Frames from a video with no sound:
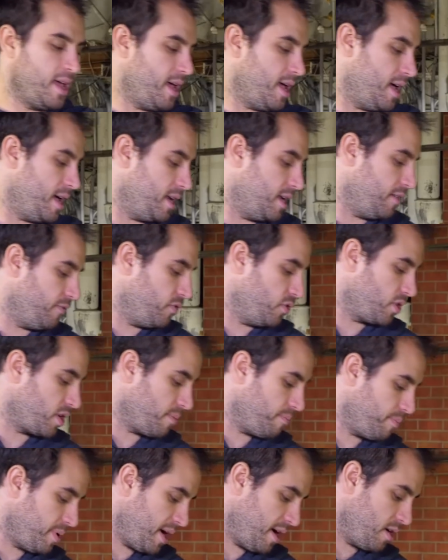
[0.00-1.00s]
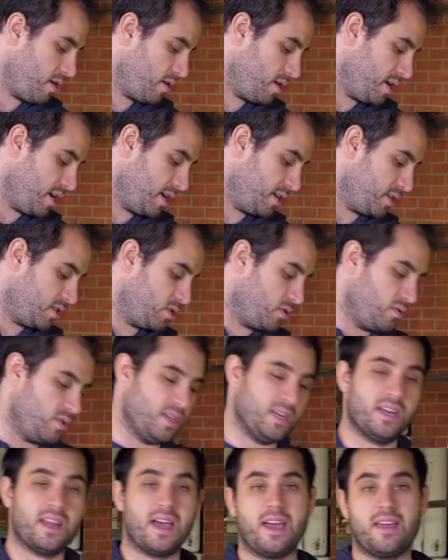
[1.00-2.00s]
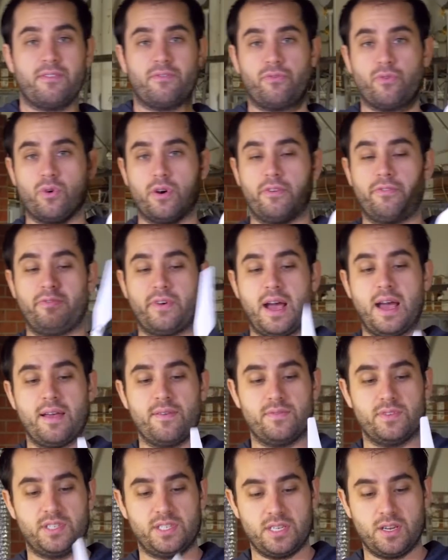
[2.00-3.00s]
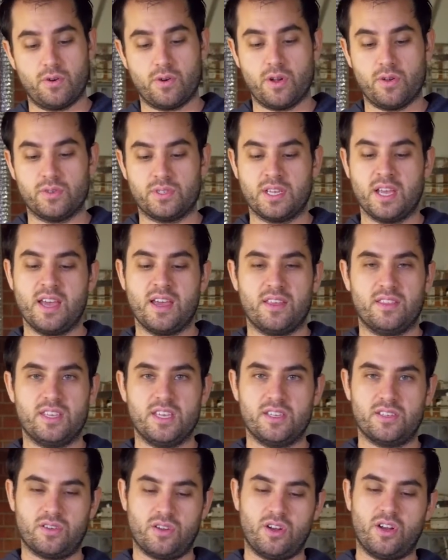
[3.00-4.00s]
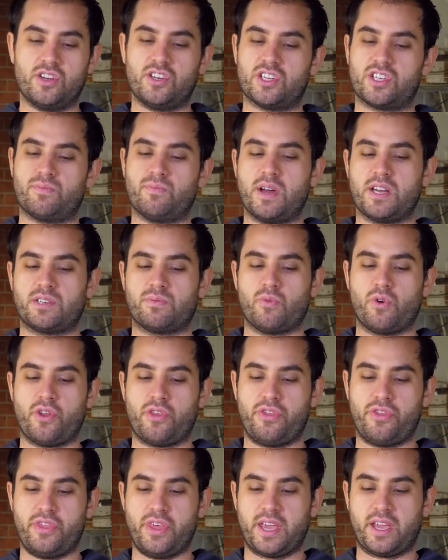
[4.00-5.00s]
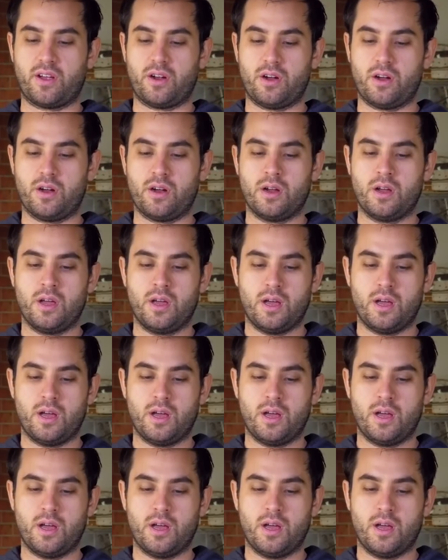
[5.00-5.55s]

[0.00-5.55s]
And if you compare it to the 9450s, these are just much more thicker